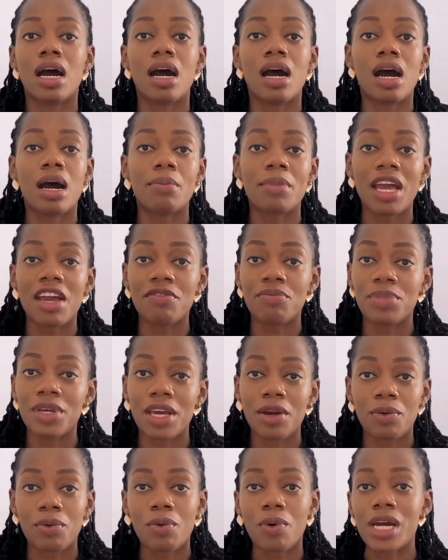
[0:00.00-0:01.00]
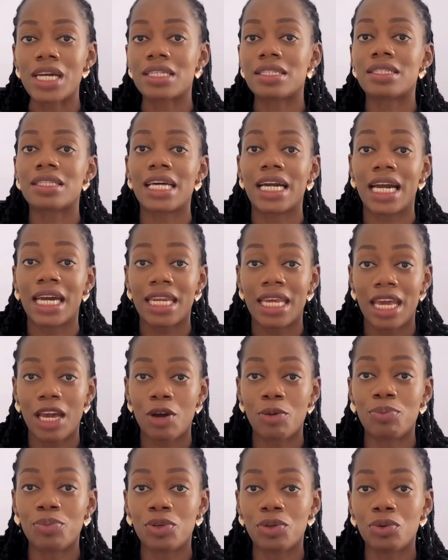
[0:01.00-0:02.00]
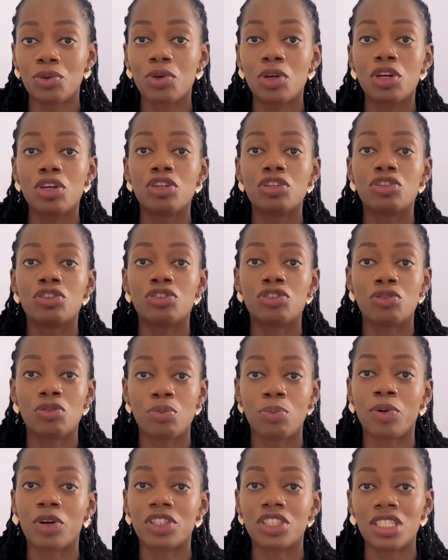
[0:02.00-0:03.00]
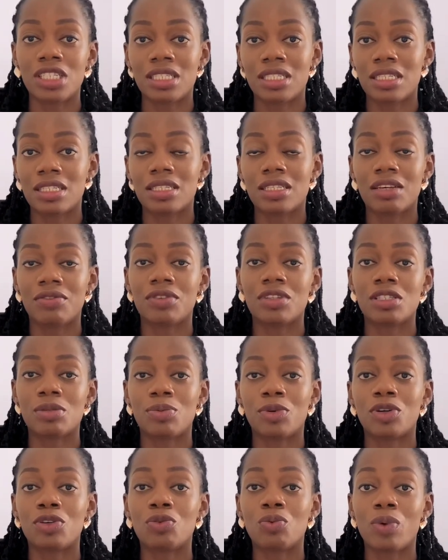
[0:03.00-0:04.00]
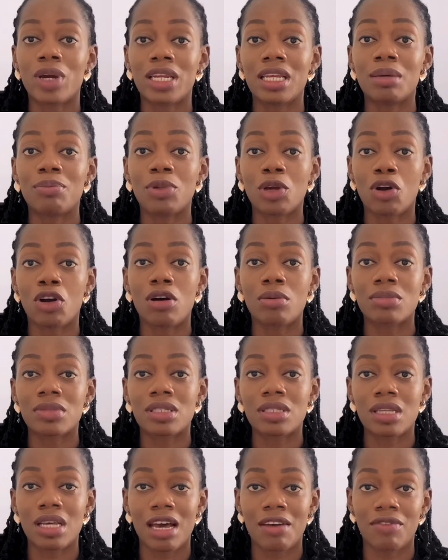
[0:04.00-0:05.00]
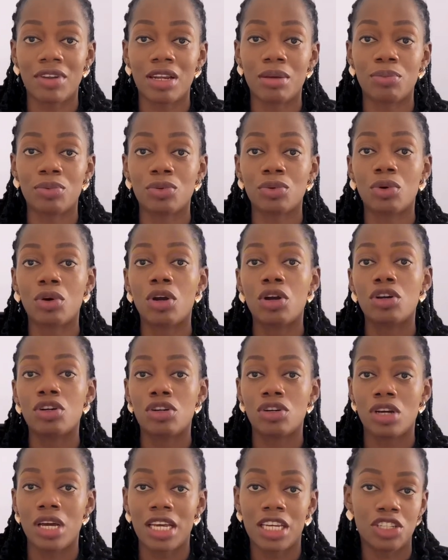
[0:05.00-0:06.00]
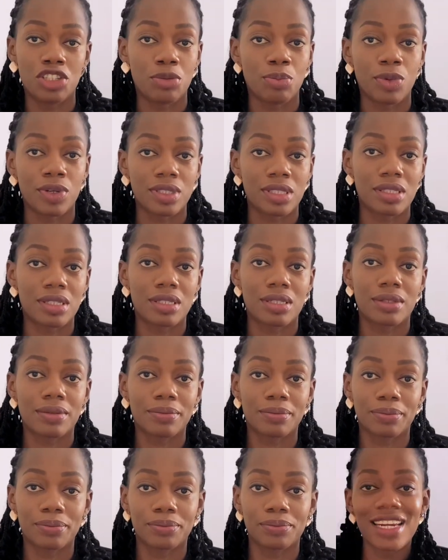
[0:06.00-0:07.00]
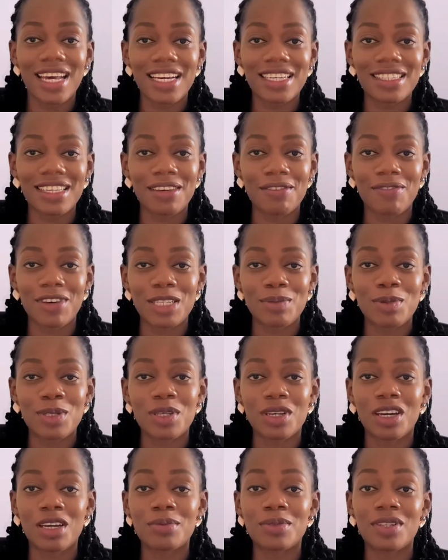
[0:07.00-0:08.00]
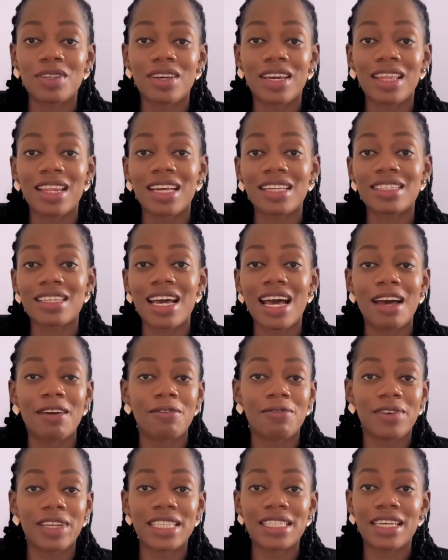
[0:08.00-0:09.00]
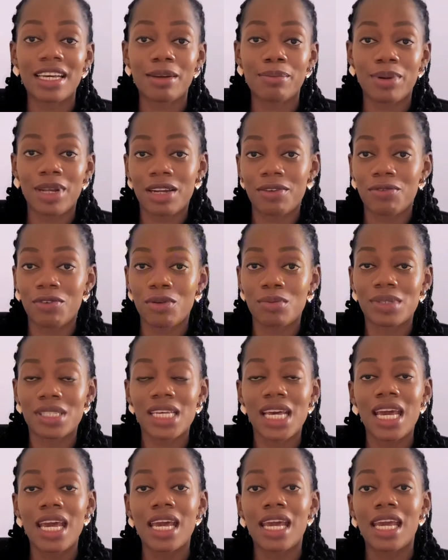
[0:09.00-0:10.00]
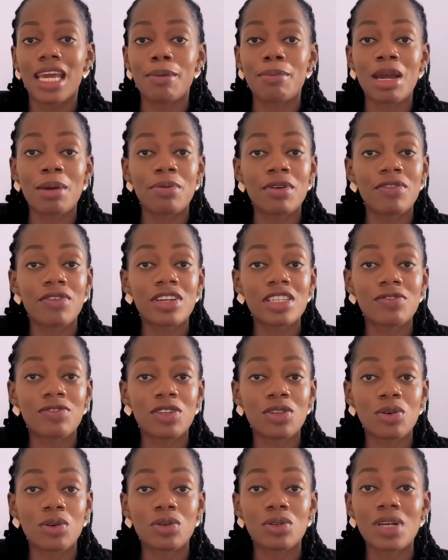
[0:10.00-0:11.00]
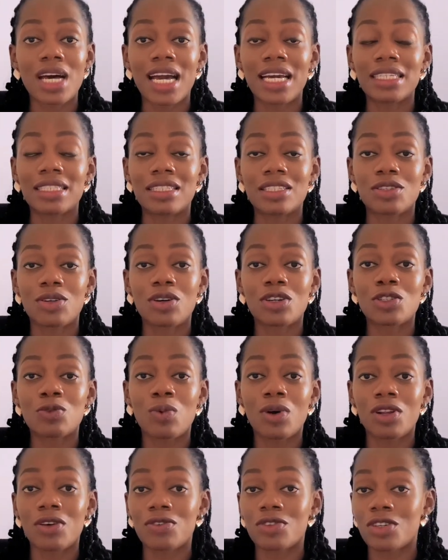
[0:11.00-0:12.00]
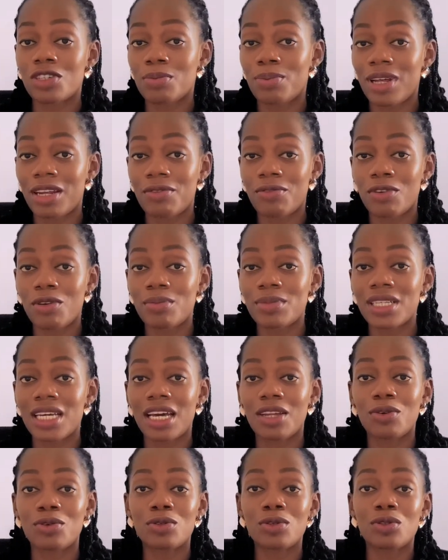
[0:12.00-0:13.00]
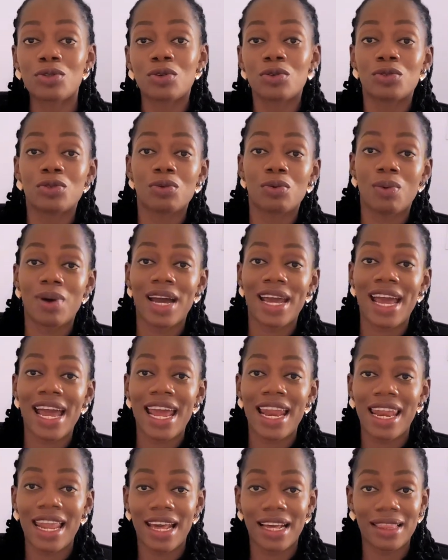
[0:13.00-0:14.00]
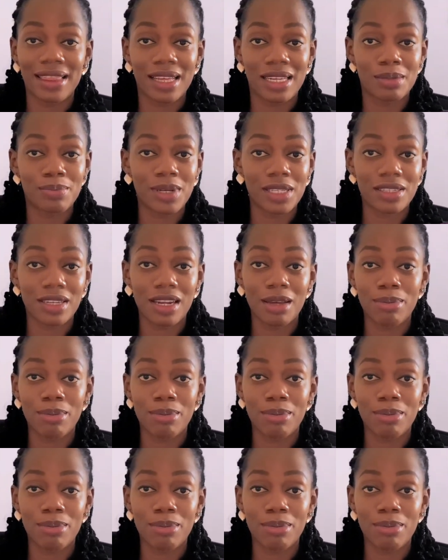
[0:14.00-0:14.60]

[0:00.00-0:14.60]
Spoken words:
FBN Quest that can help you to purchase this savings bond when it becomes available each month. The next investment we're going to be looking at are fintech platforms. In my previous video, I discussed one of such platforms and also told you why I like that particular